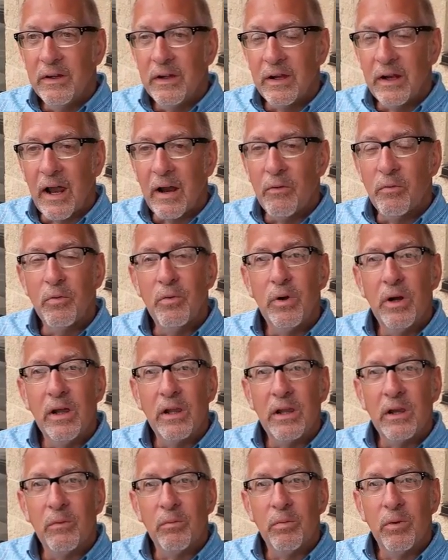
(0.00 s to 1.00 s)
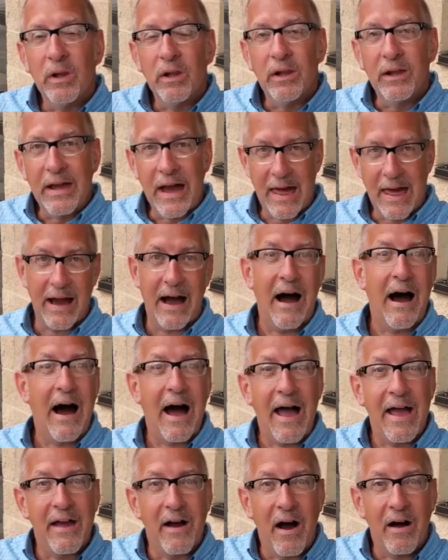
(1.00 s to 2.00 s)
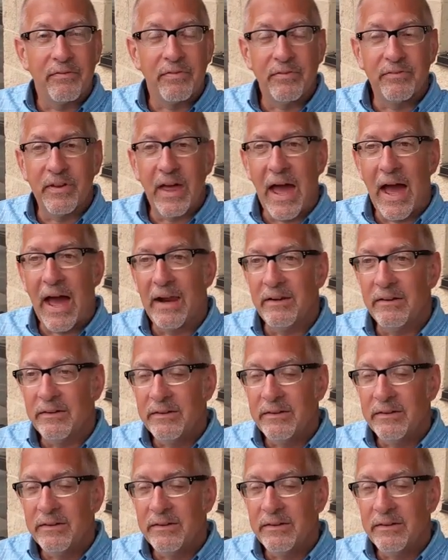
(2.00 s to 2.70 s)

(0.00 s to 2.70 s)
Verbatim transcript: And I really, really got a high off of that